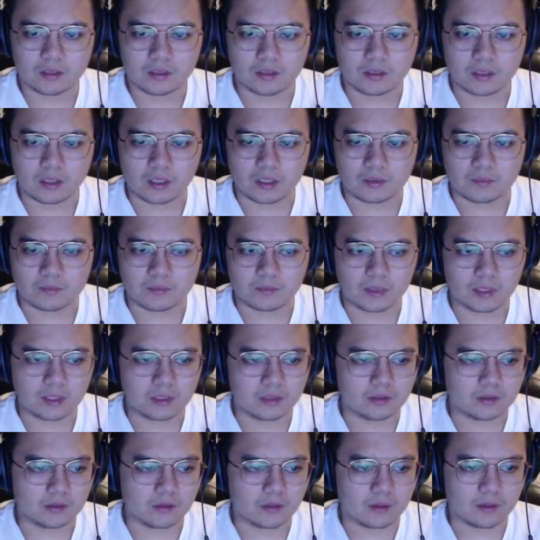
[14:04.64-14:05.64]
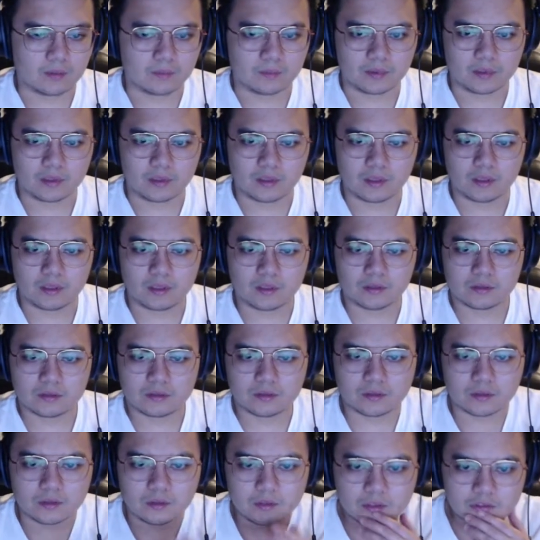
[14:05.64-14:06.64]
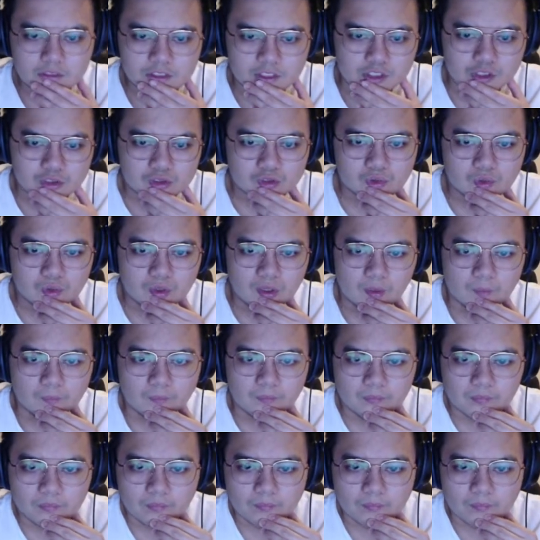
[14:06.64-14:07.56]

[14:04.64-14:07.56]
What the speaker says: mkdatepage.pl. so this is a script.